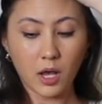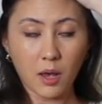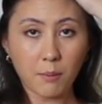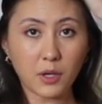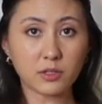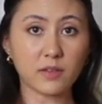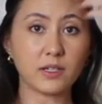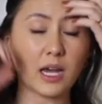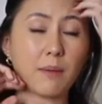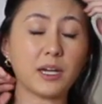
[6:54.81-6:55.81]
Most of the
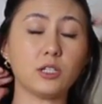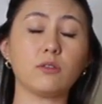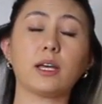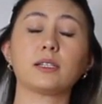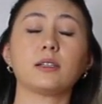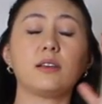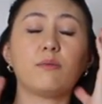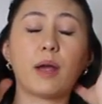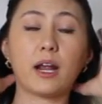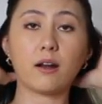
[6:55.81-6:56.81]
time I do like to leave my
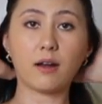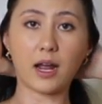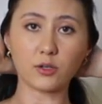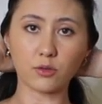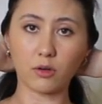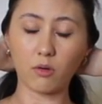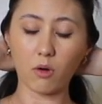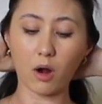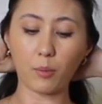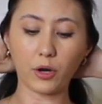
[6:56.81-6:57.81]
hair natural, or
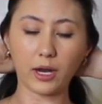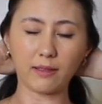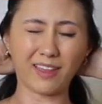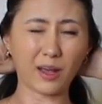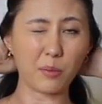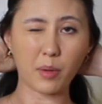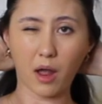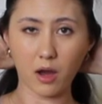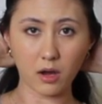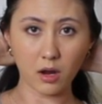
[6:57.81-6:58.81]
I'll put it in like a
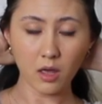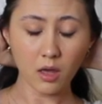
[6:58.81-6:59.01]
bun,